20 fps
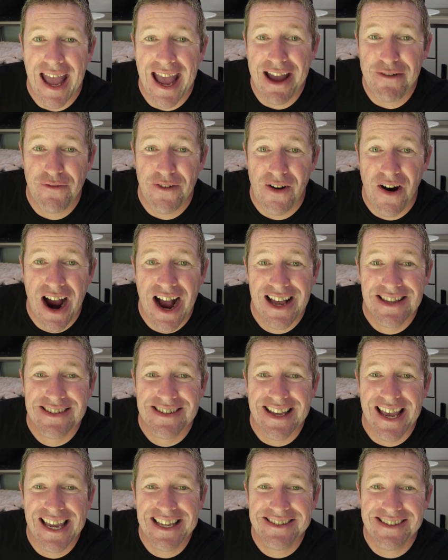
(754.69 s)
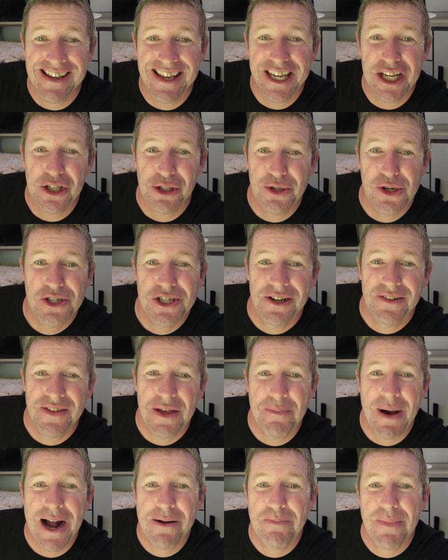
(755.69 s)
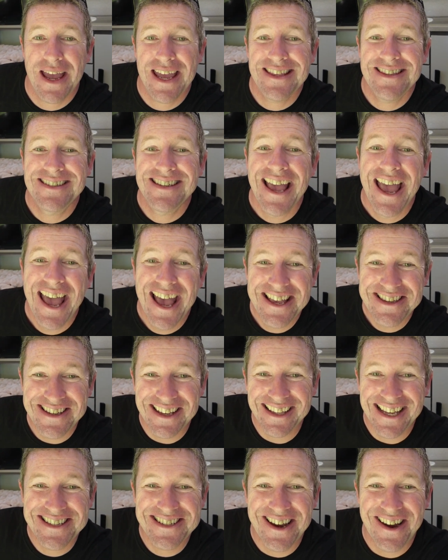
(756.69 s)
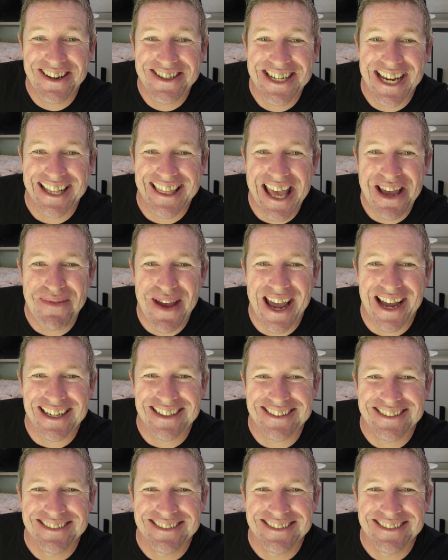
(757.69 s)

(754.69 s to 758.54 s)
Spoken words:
And for us, it's the inclusion of the bunk beds, so let's go and check them out.